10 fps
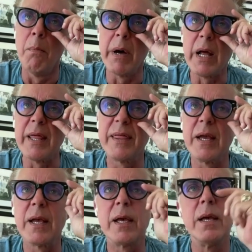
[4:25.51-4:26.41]
But I
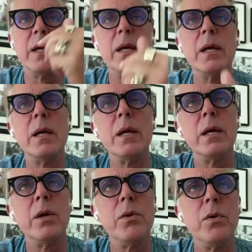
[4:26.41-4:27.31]
think
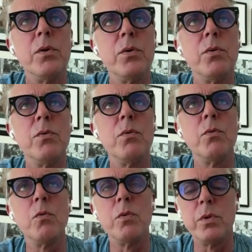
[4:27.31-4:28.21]

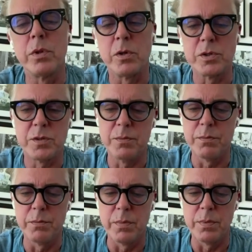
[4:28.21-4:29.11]
there's
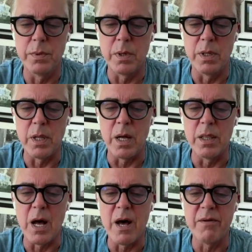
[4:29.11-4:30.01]
a
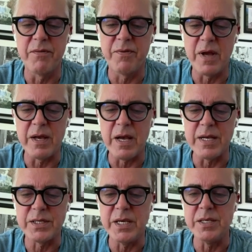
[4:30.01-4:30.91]
lot of,
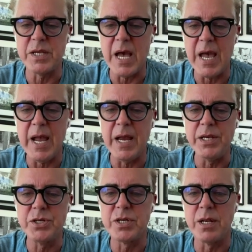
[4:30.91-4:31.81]
as he's
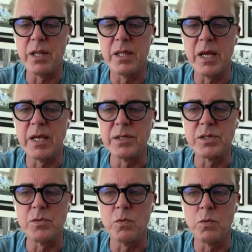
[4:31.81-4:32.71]
aged and
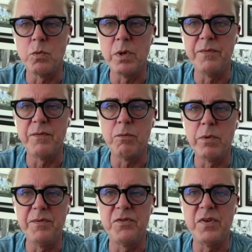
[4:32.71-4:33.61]
things, we've
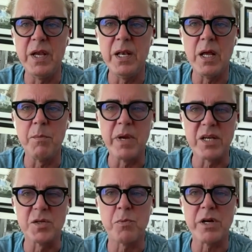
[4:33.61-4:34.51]
seen him
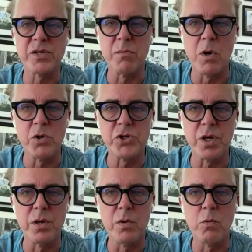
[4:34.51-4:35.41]
express
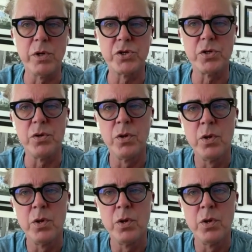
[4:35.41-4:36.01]
emotion, which